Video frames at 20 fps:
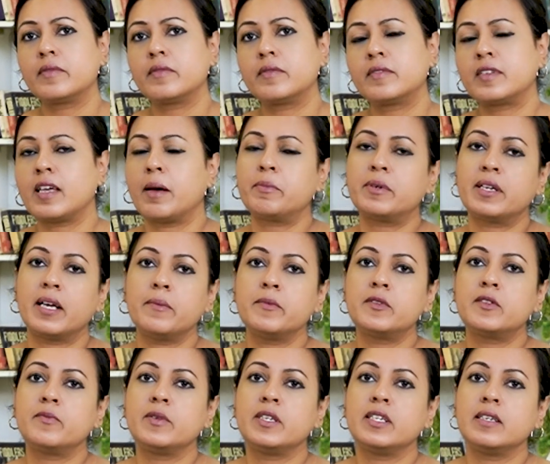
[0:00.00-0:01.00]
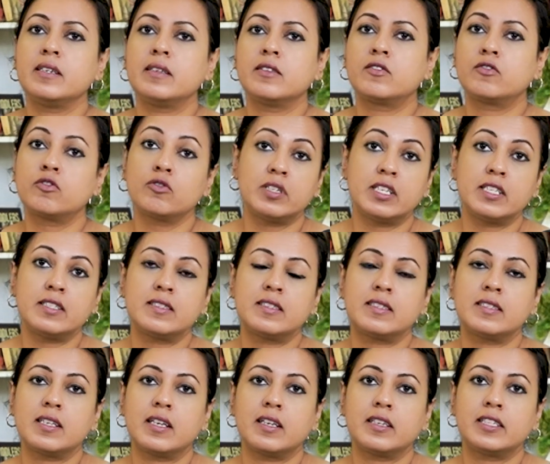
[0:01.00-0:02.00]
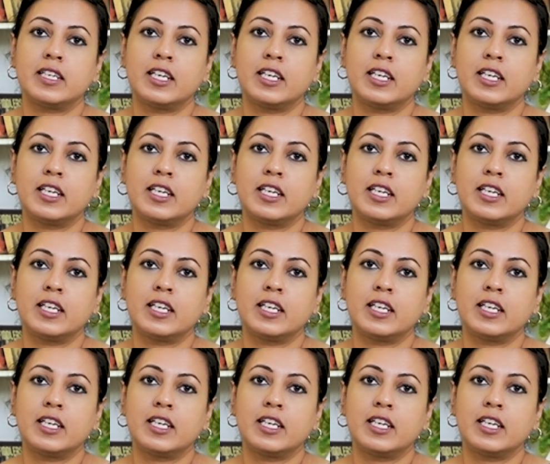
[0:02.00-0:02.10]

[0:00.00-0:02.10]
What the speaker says: sometimes we students